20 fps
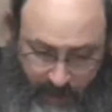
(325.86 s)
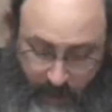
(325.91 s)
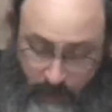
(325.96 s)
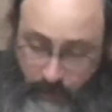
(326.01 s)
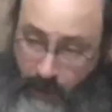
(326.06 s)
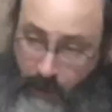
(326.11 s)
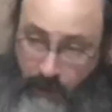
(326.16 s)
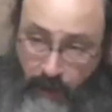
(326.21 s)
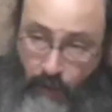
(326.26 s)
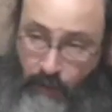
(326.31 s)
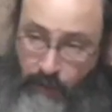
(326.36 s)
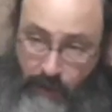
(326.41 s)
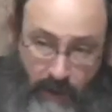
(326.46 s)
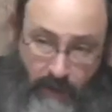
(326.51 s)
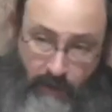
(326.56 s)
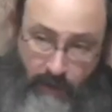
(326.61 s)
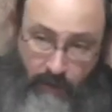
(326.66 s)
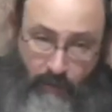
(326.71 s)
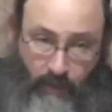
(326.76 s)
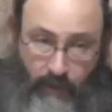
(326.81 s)
made it probably don't
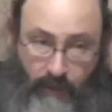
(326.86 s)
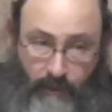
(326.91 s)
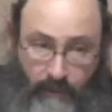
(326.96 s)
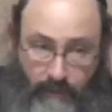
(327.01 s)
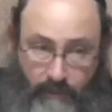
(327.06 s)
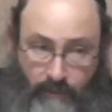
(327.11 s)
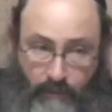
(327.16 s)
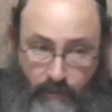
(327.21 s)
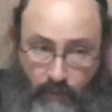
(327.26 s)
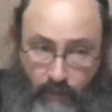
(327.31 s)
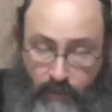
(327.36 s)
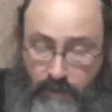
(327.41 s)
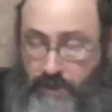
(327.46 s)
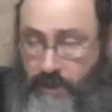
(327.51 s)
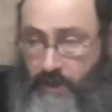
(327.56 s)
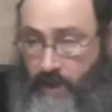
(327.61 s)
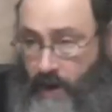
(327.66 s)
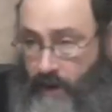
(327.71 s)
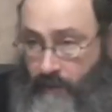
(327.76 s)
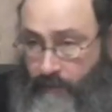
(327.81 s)
need 3.
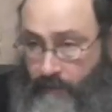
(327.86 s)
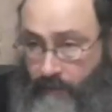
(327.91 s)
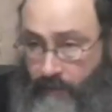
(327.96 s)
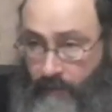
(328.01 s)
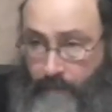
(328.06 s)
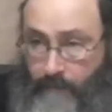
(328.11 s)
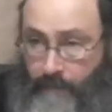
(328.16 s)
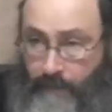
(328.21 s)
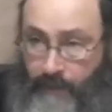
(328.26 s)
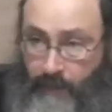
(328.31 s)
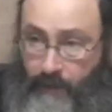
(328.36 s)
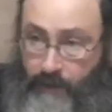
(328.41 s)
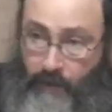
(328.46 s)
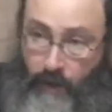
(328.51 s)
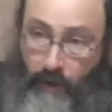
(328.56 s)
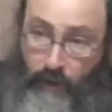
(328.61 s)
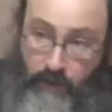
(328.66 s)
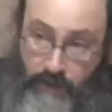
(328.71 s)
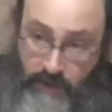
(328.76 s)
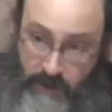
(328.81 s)
1's enough. The
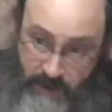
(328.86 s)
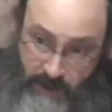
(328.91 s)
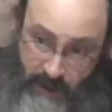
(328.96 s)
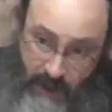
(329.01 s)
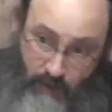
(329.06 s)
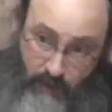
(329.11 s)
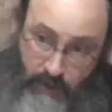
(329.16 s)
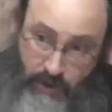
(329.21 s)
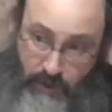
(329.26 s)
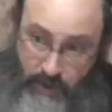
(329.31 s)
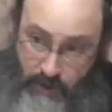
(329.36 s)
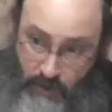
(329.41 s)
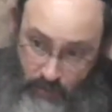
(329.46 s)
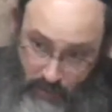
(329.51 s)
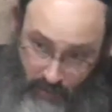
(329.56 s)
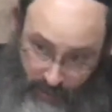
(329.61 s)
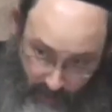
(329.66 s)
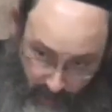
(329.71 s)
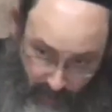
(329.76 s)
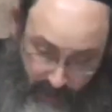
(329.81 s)
others would say we should do
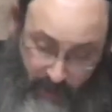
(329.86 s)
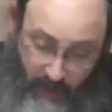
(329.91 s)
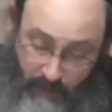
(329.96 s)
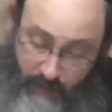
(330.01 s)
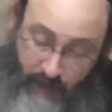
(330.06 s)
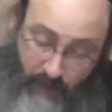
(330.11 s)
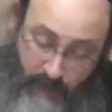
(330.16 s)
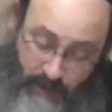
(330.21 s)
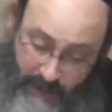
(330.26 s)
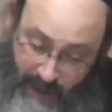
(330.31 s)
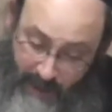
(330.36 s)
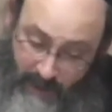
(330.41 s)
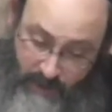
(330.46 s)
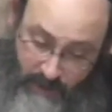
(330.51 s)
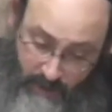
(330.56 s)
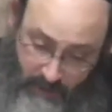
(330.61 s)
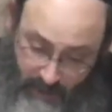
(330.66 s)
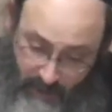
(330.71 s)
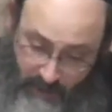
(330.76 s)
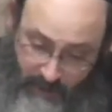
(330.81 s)
3 because
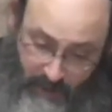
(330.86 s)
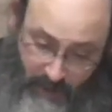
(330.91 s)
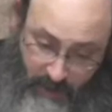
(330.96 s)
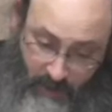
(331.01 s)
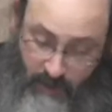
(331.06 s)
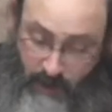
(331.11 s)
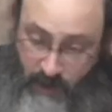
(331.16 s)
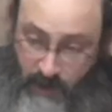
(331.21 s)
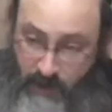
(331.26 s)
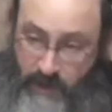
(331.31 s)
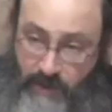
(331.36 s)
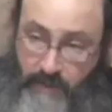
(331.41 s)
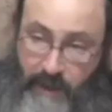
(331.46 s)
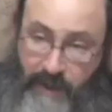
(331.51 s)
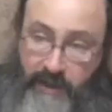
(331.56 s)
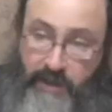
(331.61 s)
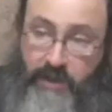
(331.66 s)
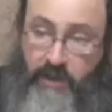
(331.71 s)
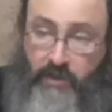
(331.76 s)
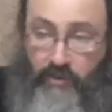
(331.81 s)
it's
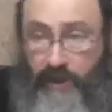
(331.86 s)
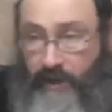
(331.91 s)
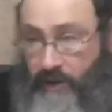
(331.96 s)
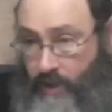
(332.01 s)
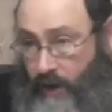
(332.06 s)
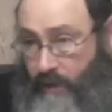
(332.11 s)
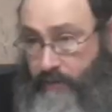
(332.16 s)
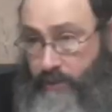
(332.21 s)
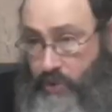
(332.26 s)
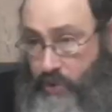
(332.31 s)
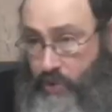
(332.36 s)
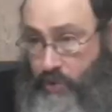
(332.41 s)
mentioned 3 times